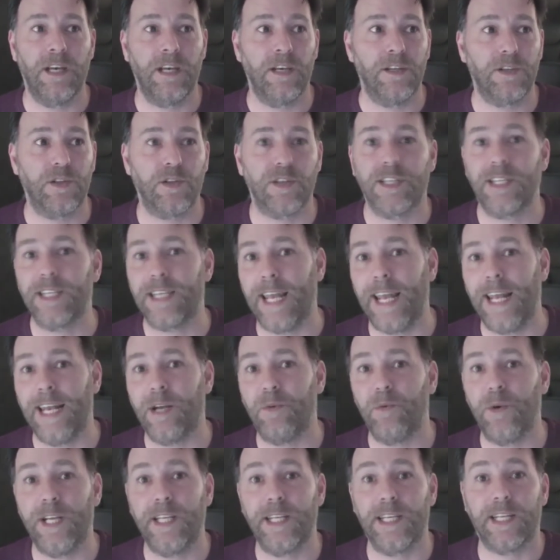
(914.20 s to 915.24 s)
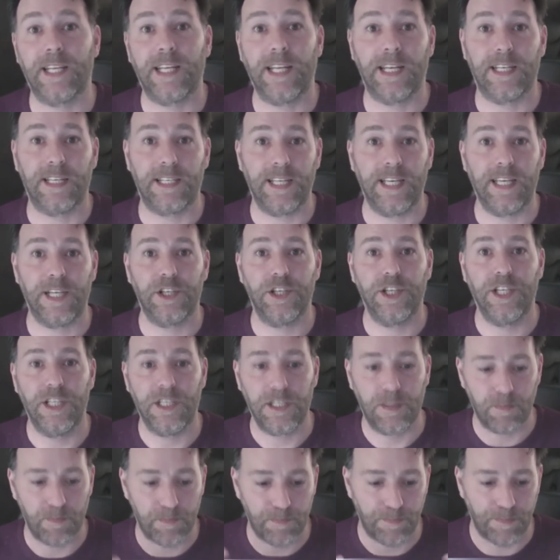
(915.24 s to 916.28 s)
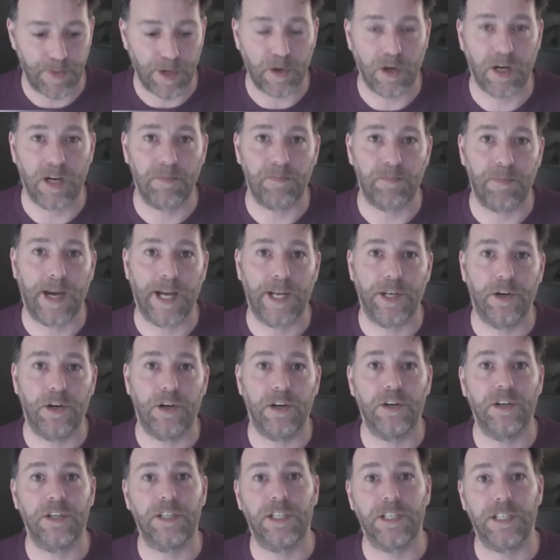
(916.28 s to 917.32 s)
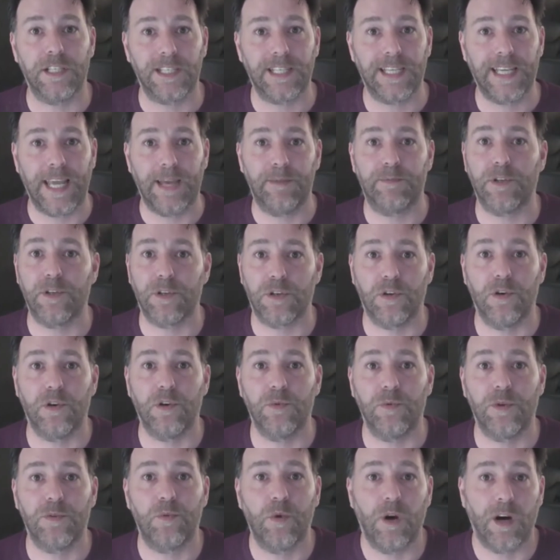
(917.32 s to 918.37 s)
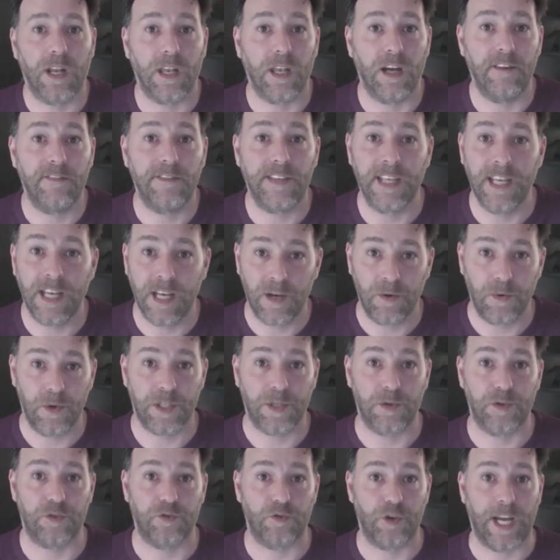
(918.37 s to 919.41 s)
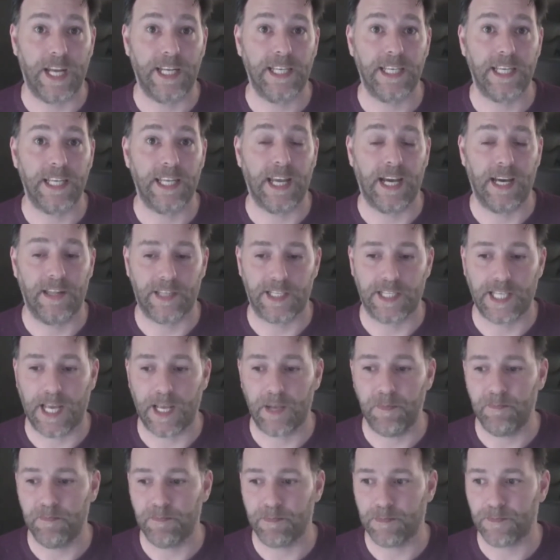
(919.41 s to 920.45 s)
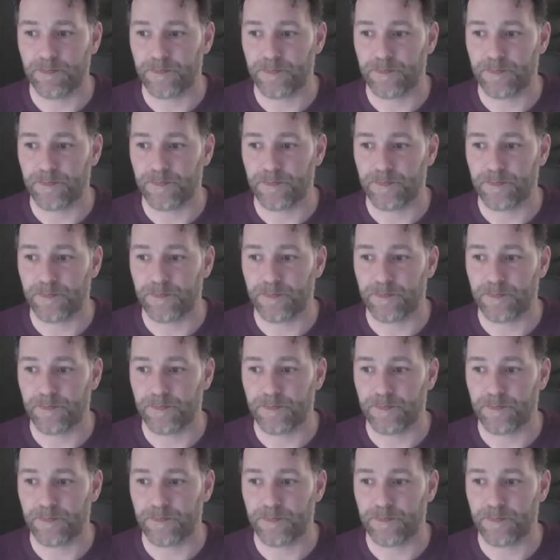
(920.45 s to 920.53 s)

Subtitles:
So instead, I waited kind of 6 years and built up my knowledge and just kept on going with what I loved, which was writing at the time.